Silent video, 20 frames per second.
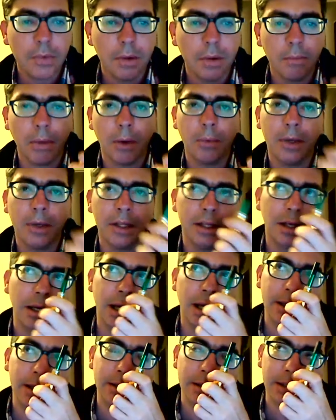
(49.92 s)
But with the
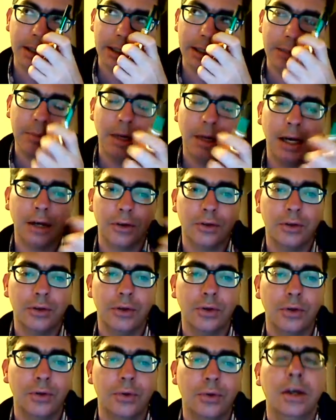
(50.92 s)
SD Mark
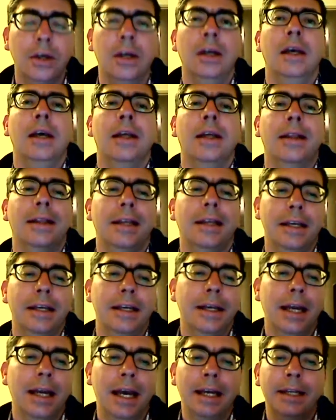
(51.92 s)
II, the
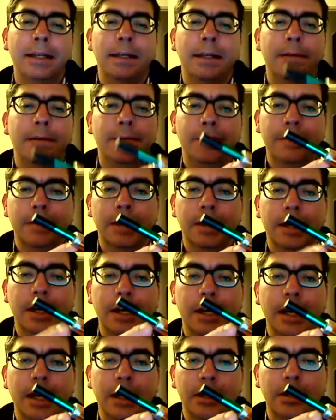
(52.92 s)
native
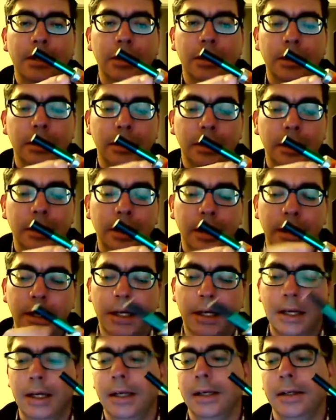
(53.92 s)
connection
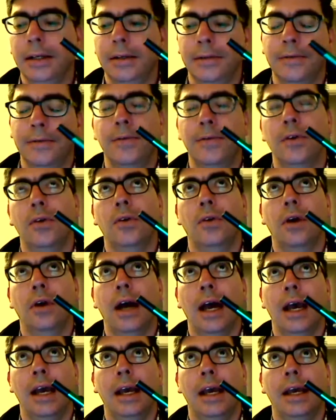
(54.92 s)
is for
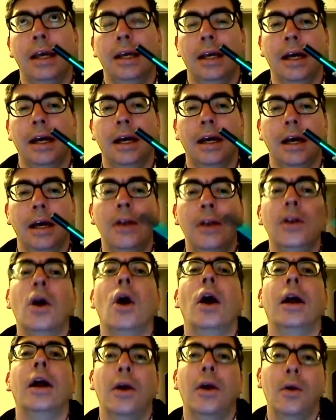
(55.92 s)
a
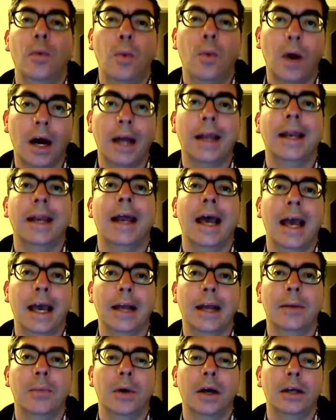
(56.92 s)
901
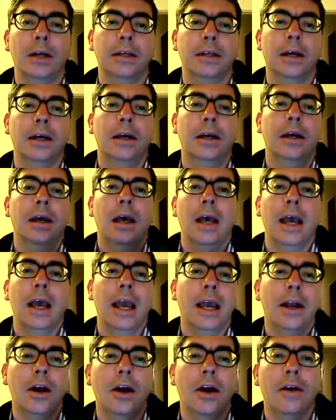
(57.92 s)
atomizer,
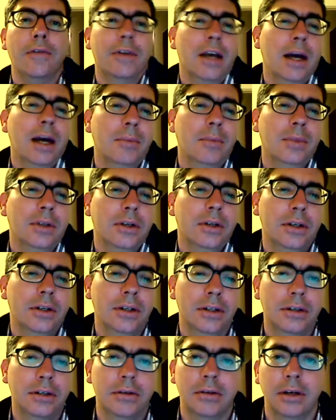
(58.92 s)
and I've come to
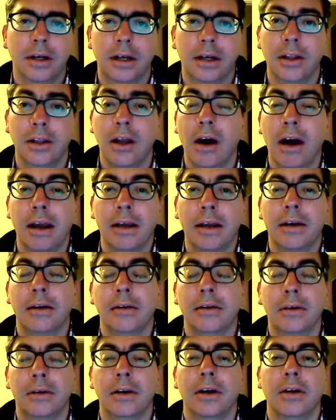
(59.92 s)
just like
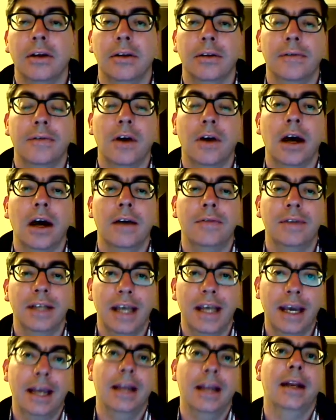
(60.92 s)
the
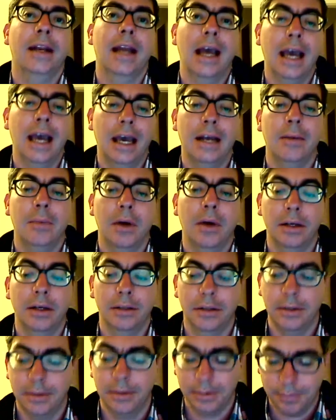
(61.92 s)
510
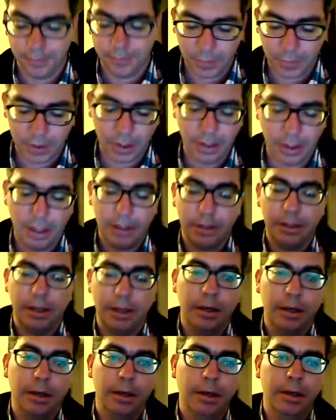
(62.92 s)
atomizers. So that's
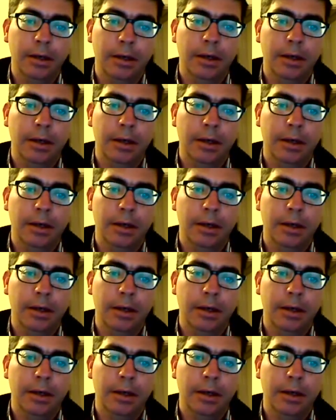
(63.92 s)
the